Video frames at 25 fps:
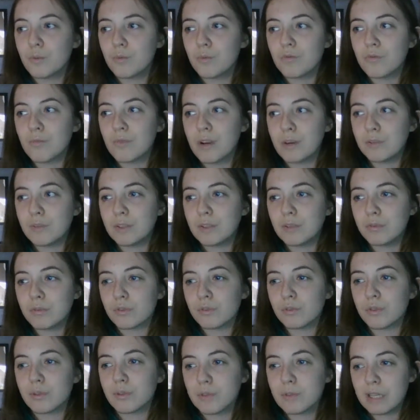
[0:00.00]
Ren when he was
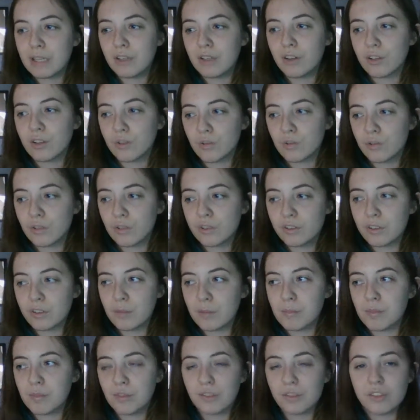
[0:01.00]
talking about like aura and
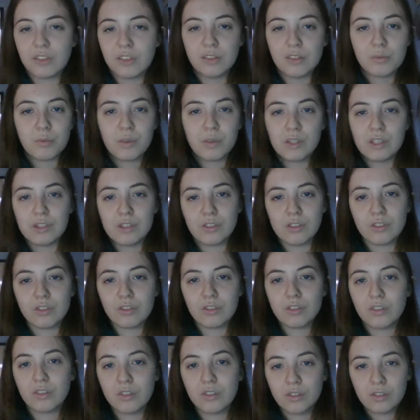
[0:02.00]
semblances, really
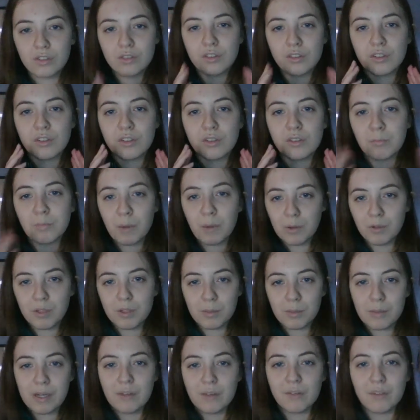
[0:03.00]
just spoke
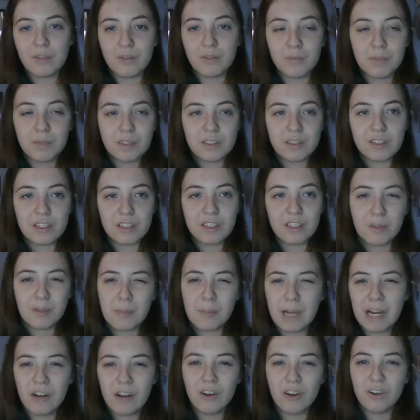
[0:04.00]
about them and set up
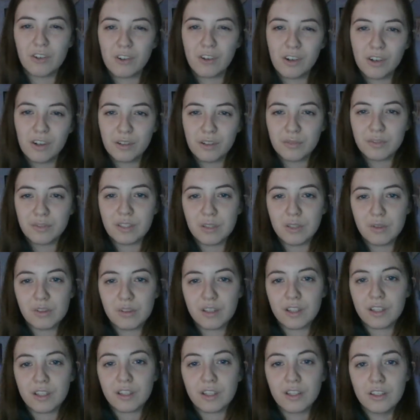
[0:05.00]
a paragraph, and it was
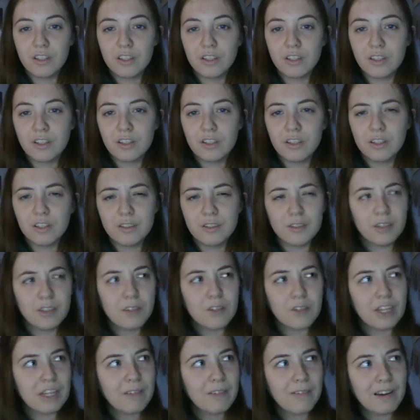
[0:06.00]
like,
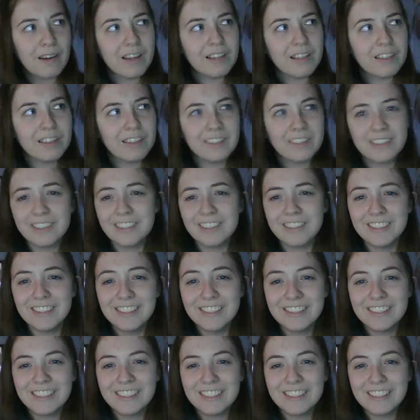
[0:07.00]
okay, Ren.
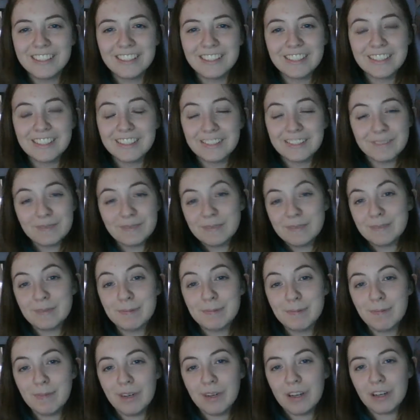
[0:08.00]

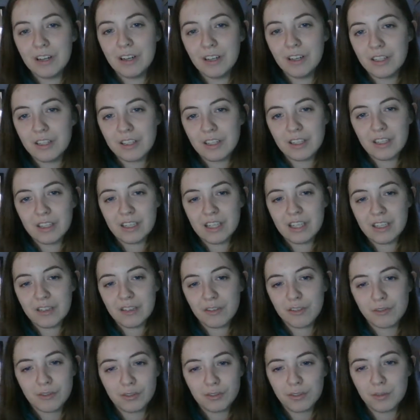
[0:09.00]
But here
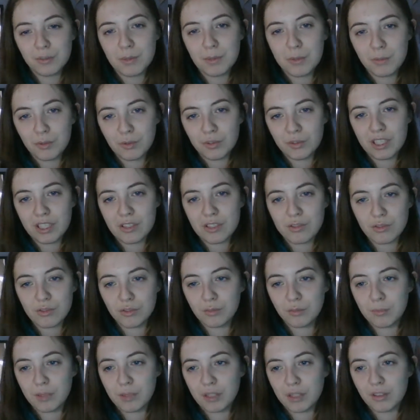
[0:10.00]
it feels a bit more
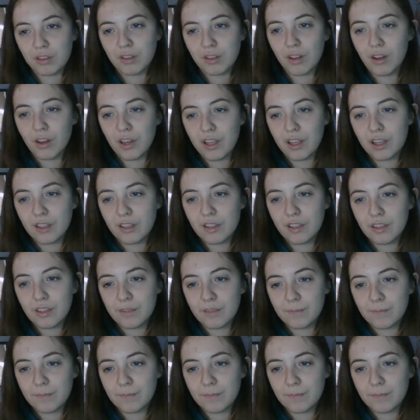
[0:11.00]
natural, because like